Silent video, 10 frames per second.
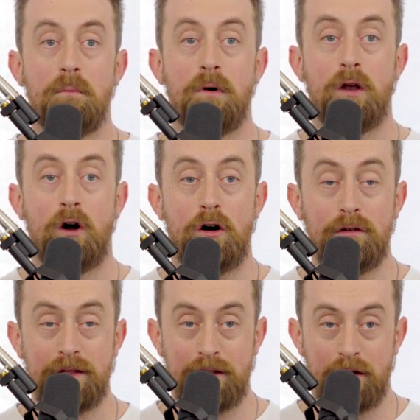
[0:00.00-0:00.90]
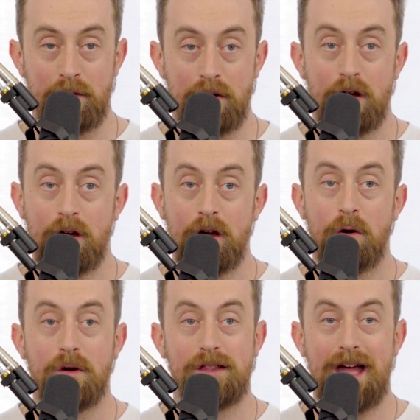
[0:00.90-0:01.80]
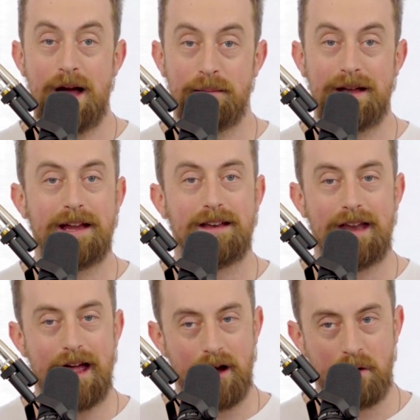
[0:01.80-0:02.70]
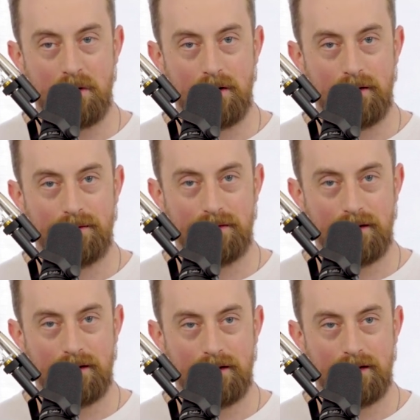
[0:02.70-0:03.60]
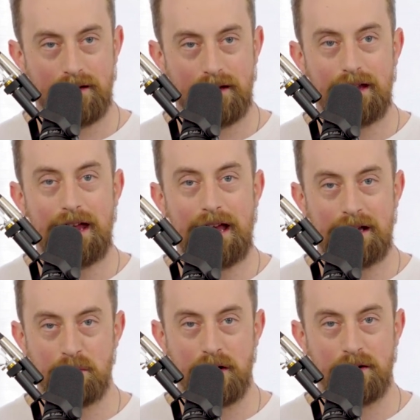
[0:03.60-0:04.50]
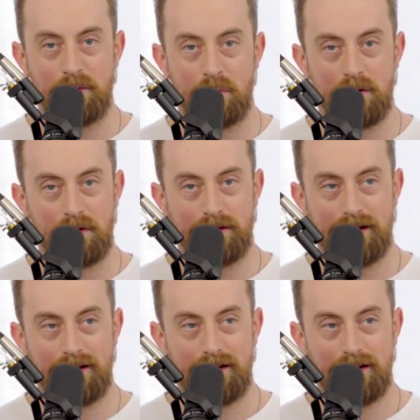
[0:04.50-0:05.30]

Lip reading: but also what's happening now anywhere in the world.